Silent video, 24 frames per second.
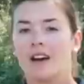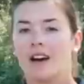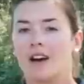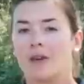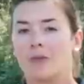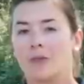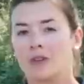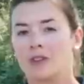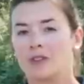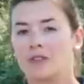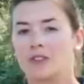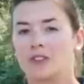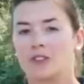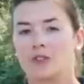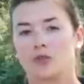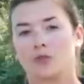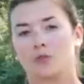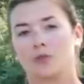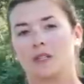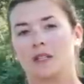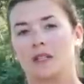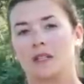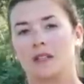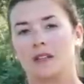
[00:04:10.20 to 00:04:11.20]
uh, one of us
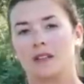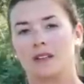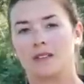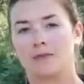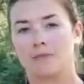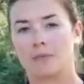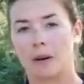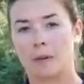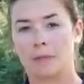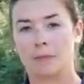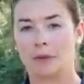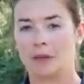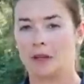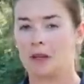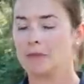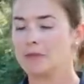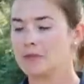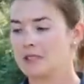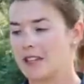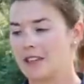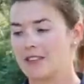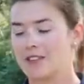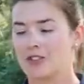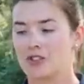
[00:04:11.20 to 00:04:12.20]
will be pumping up,
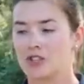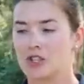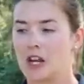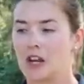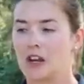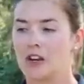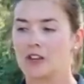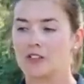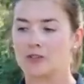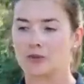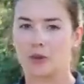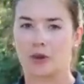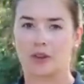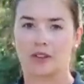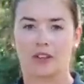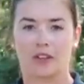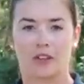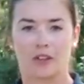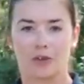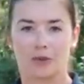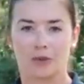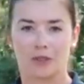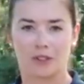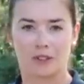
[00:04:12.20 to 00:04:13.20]
say, the chairs while the
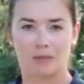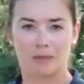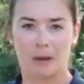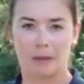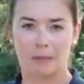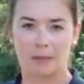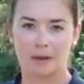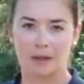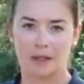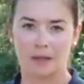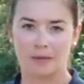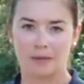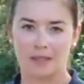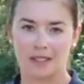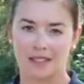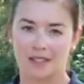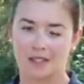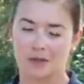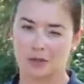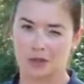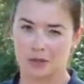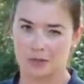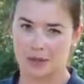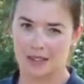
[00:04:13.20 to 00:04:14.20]
other one's pumping up
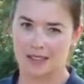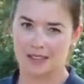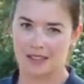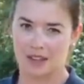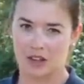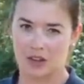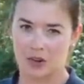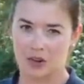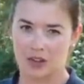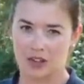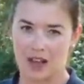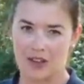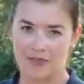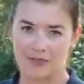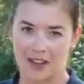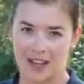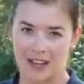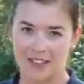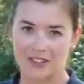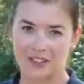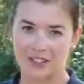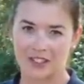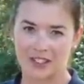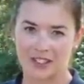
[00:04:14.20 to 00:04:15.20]
these, which makes it go a lot
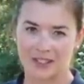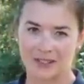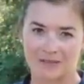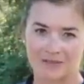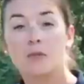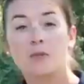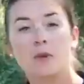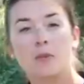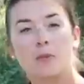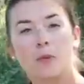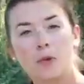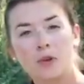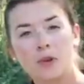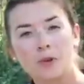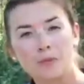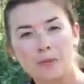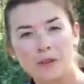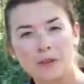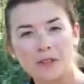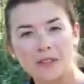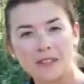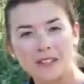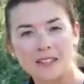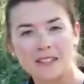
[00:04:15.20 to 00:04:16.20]
faster. From a
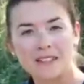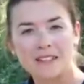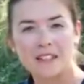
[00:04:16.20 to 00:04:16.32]
portability